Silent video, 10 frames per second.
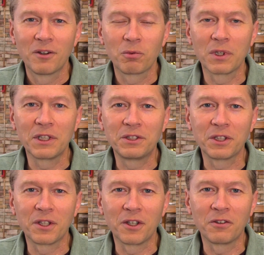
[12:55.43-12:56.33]

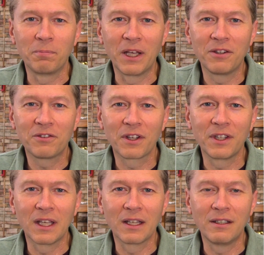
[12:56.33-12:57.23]
religion is based on
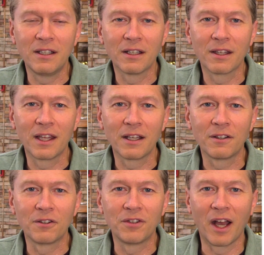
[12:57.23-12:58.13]
the idea that
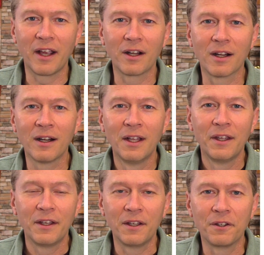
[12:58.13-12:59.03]
desire
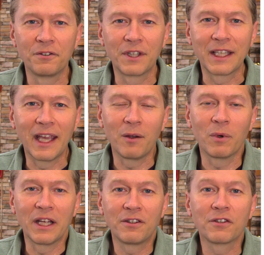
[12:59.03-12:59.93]
is the
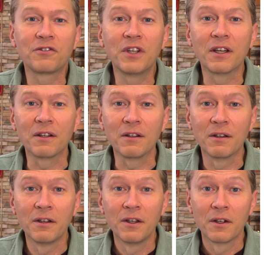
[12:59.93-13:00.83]
gateway to sin,
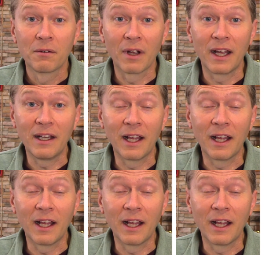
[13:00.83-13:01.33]
right?